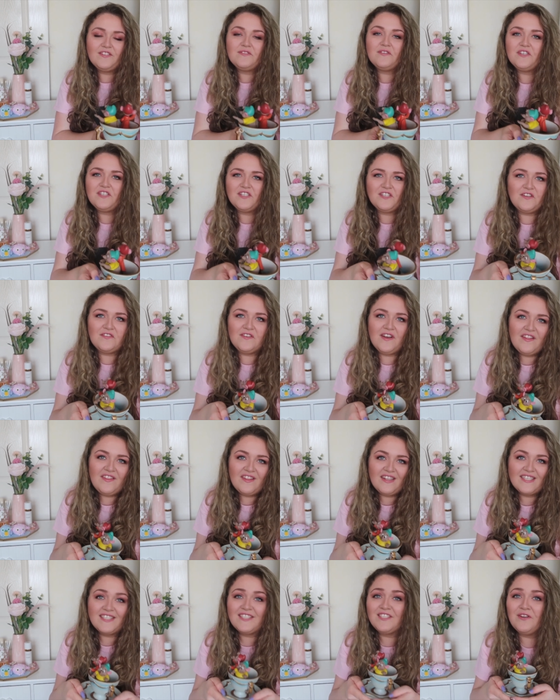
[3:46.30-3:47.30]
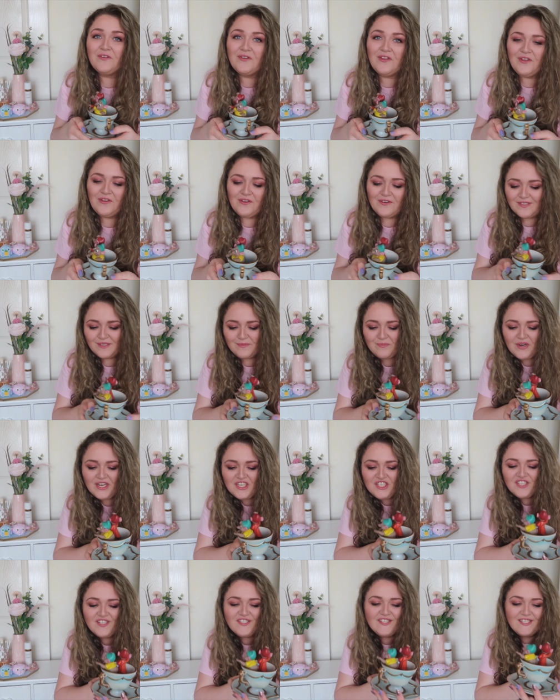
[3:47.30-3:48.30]
So I just love it. I think it's so cute. It's
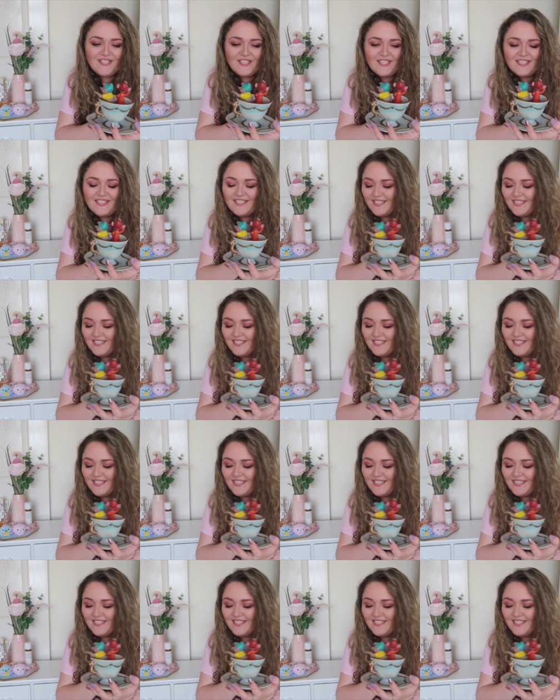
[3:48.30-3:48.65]
precious.